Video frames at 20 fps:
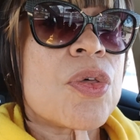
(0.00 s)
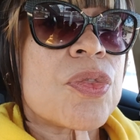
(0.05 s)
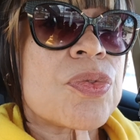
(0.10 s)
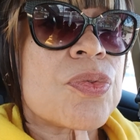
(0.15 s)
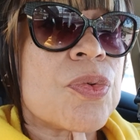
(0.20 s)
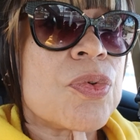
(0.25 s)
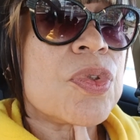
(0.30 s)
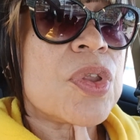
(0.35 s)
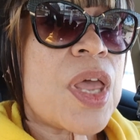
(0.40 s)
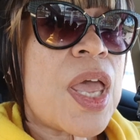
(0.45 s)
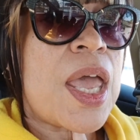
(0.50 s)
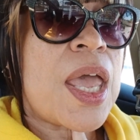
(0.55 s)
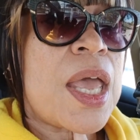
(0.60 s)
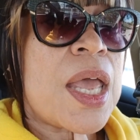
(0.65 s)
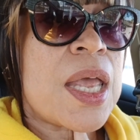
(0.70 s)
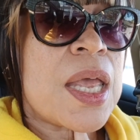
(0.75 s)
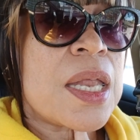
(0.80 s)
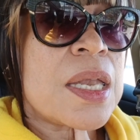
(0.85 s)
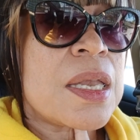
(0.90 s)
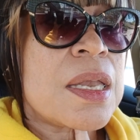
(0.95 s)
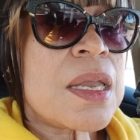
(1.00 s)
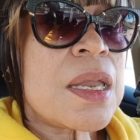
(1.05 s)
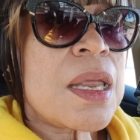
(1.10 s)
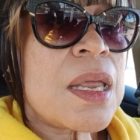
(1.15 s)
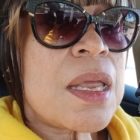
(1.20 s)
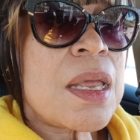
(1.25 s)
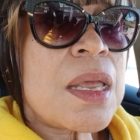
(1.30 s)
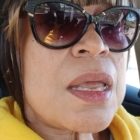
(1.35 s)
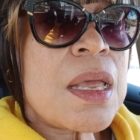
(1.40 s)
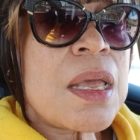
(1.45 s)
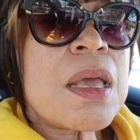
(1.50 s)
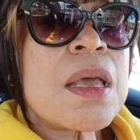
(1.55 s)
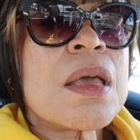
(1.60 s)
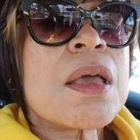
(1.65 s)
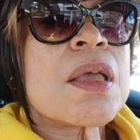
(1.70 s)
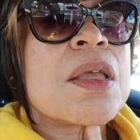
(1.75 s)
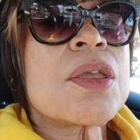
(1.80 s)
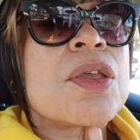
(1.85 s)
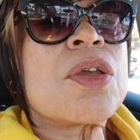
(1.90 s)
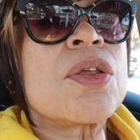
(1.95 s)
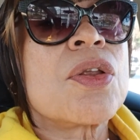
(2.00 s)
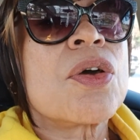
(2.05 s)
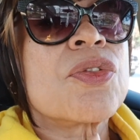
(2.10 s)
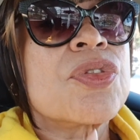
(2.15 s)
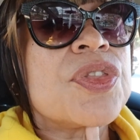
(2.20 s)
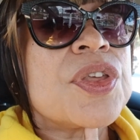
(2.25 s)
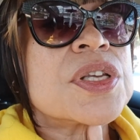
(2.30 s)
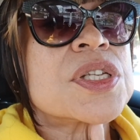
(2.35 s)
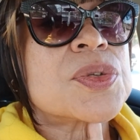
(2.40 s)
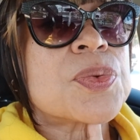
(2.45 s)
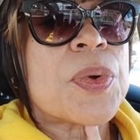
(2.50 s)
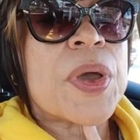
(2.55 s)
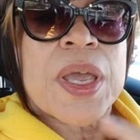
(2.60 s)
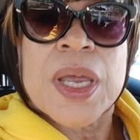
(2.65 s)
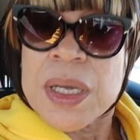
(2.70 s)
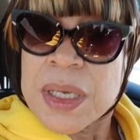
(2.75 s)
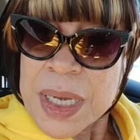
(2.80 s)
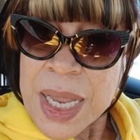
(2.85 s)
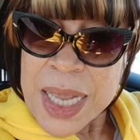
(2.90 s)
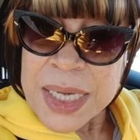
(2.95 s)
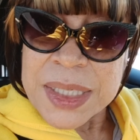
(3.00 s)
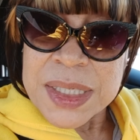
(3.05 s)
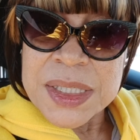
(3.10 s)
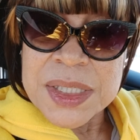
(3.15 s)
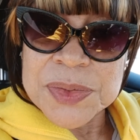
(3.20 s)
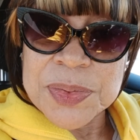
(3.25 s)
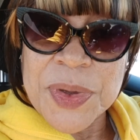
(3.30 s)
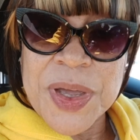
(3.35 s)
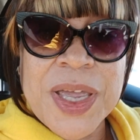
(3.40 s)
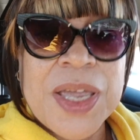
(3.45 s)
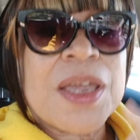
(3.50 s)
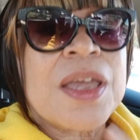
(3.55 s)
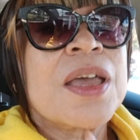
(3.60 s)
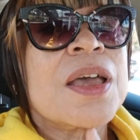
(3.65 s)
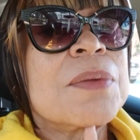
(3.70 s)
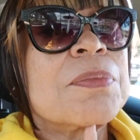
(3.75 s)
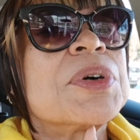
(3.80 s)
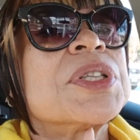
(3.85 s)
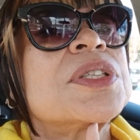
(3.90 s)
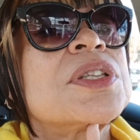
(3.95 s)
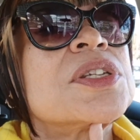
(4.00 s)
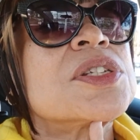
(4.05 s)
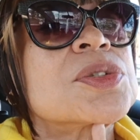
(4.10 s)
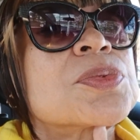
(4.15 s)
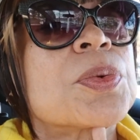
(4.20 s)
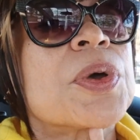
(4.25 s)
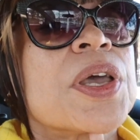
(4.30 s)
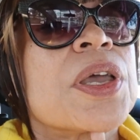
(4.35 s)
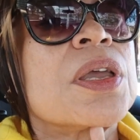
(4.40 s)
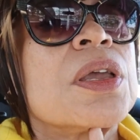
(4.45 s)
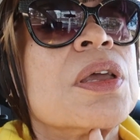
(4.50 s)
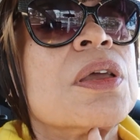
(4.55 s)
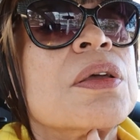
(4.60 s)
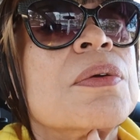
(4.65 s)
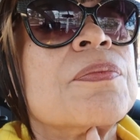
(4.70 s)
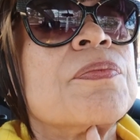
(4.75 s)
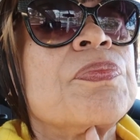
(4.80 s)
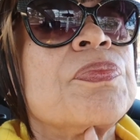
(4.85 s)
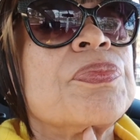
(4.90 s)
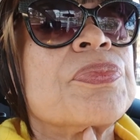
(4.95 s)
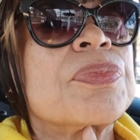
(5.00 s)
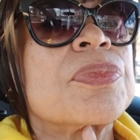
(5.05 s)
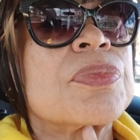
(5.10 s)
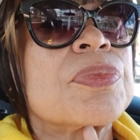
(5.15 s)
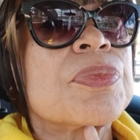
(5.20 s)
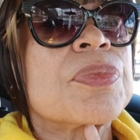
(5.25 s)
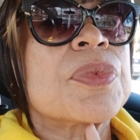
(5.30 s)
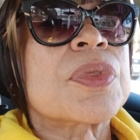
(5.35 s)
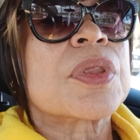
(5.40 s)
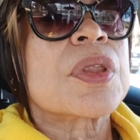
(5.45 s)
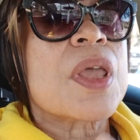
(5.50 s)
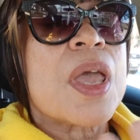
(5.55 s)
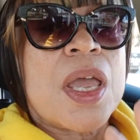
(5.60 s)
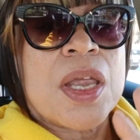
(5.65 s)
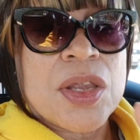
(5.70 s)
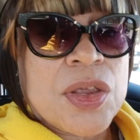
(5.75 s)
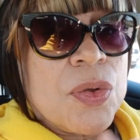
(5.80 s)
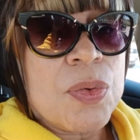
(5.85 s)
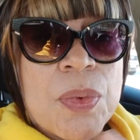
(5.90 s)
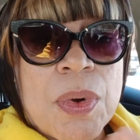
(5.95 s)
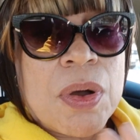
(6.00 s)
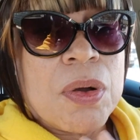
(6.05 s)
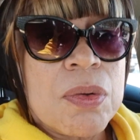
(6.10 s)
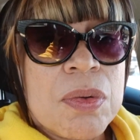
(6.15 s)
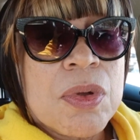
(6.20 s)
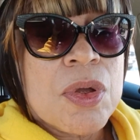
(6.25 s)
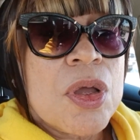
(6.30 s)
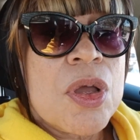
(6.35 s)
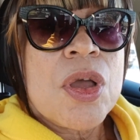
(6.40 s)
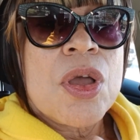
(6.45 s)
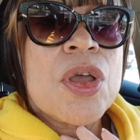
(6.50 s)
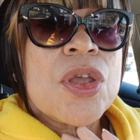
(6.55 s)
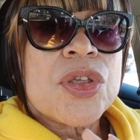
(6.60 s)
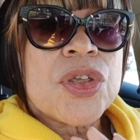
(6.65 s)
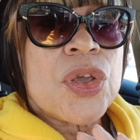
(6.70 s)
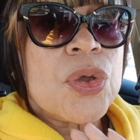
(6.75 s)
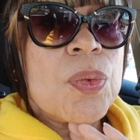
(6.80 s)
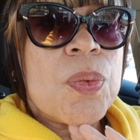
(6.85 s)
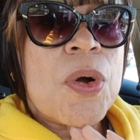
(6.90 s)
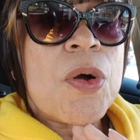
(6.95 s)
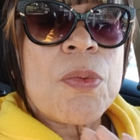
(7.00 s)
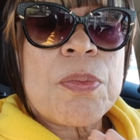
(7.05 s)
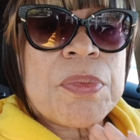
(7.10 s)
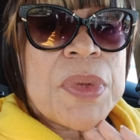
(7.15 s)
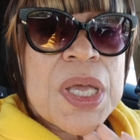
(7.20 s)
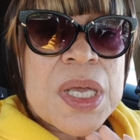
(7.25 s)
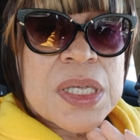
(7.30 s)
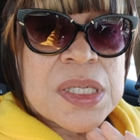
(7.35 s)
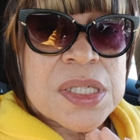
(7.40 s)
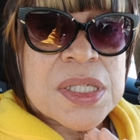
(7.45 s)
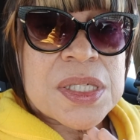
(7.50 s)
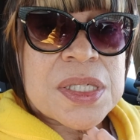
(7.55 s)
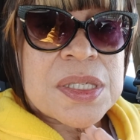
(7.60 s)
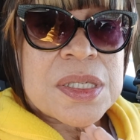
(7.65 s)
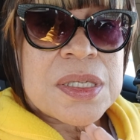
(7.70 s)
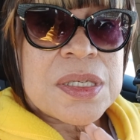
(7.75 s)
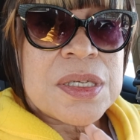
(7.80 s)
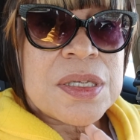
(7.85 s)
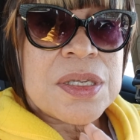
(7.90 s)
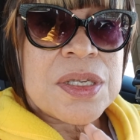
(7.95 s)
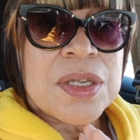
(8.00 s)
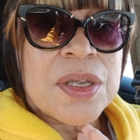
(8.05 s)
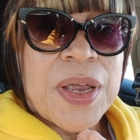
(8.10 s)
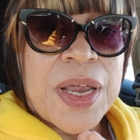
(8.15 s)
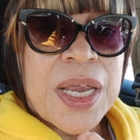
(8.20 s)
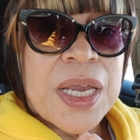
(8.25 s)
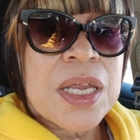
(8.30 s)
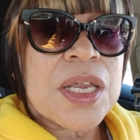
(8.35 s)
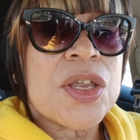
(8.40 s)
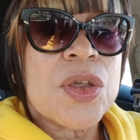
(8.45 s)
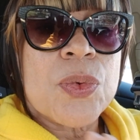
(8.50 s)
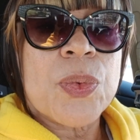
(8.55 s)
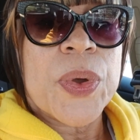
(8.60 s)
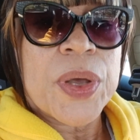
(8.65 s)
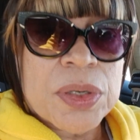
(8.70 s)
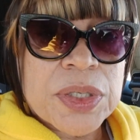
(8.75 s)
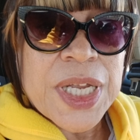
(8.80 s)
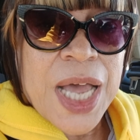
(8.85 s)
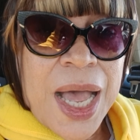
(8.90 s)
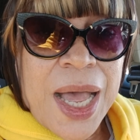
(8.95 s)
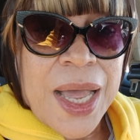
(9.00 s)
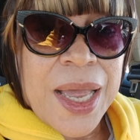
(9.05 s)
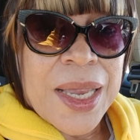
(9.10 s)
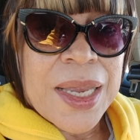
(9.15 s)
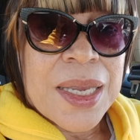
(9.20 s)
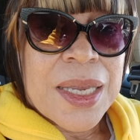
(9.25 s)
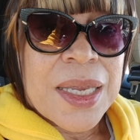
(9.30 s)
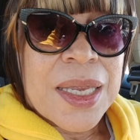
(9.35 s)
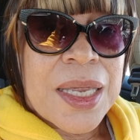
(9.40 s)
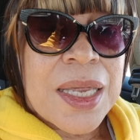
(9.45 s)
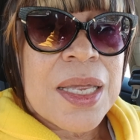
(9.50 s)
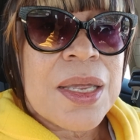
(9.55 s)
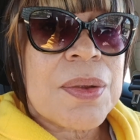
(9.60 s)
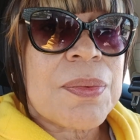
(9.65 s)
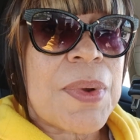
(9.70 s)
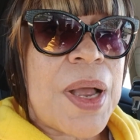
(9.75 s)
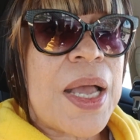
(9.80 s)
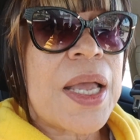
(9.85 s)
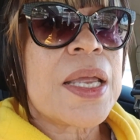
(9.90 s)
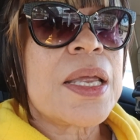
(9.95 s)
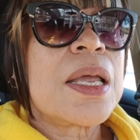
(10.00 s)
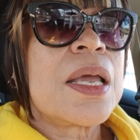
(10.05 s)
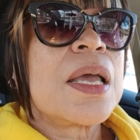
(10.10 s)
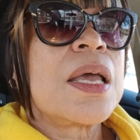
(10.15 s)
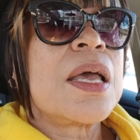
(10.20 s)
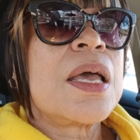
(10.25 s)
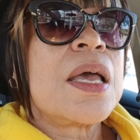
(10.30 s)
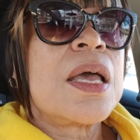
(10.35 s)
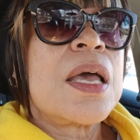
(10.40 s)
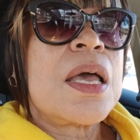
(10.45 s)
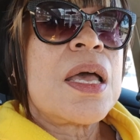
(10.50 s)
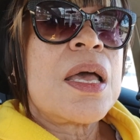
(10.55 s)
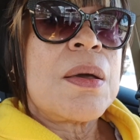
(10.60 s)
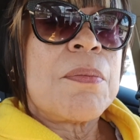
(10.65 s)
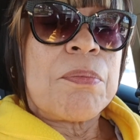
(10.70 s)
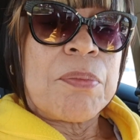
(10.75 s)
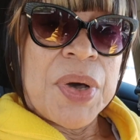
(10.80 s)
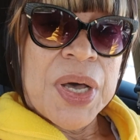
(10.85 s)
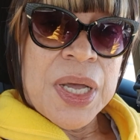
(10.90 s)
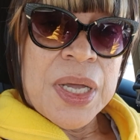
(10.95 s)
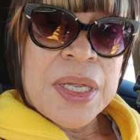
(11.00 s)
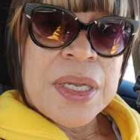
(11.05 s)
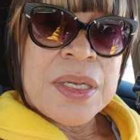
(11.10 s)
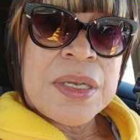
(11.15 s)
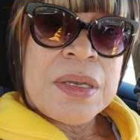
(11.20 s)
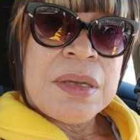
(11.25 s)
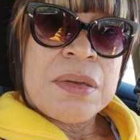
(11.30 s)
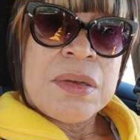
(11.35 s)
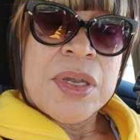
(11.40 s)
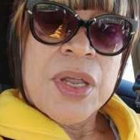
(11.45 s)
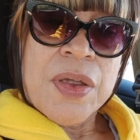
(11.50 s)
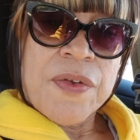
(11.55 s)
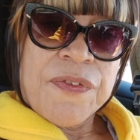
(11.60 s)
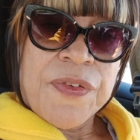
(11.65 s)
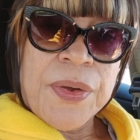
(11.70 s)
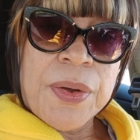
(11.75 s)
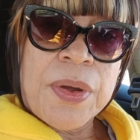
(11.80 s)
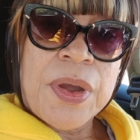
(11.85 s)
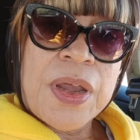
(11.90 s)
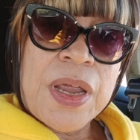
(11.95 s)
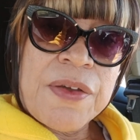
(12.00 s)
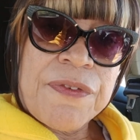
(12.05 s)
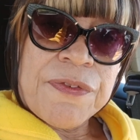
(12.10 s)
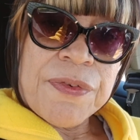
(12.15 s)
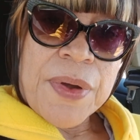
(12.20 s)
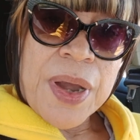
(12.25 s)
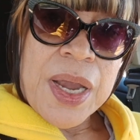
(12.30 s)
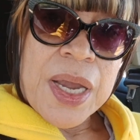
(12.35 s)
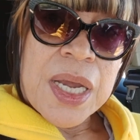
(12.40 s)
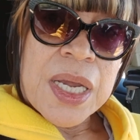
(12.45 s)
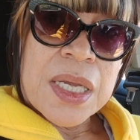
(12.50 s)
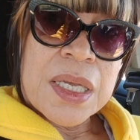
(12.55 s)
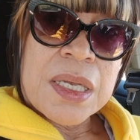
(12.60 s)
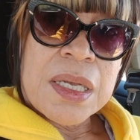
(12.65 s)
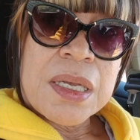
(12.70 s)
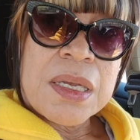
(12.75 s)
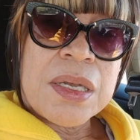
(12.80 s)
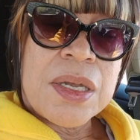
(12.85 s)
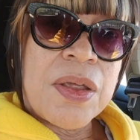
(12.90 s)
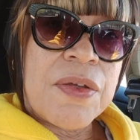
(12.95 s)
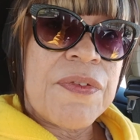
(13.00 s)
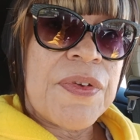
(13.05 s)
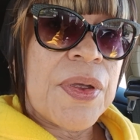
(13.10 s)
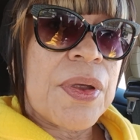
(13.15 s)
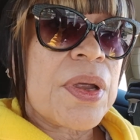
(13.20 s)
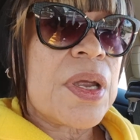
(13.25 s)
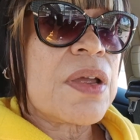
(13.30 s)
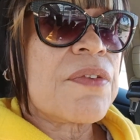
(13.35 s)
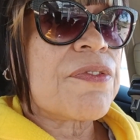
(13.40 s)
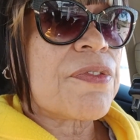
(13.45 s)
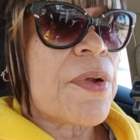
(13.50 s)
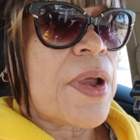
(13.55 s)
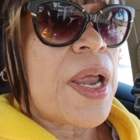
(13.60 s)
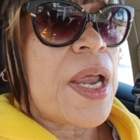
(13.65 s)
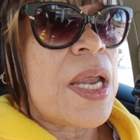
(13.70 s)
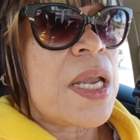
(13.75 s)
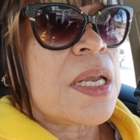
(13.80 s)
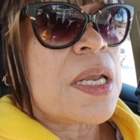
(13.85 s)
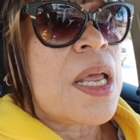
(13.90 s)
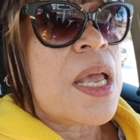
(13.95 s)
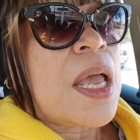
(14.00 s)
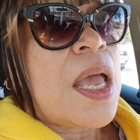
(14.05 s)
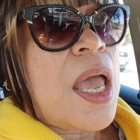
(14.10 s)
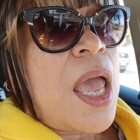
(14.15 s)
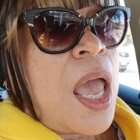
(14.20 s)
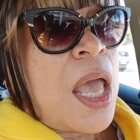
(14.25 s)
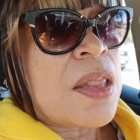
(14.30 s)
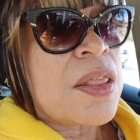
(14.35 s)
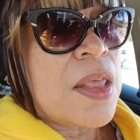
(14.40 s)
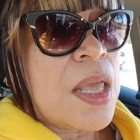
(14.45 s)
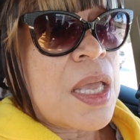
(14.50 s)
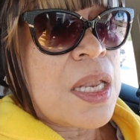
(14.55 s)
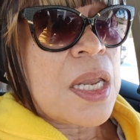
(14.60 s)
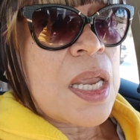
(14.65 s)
the head, this way, not this way, but this way, and you won't miss, right? You will die, right? But they're very afraid. They're very afraid. And then